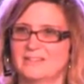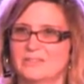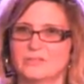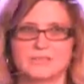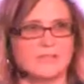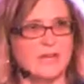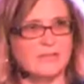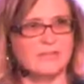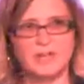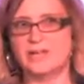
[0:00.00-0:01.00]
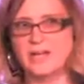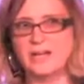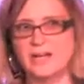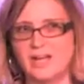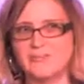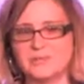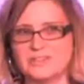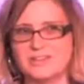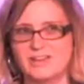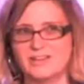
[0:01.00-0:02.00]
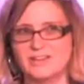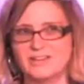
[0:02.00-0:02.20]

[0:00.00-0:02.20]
So it's a lot of fun, 9.5%.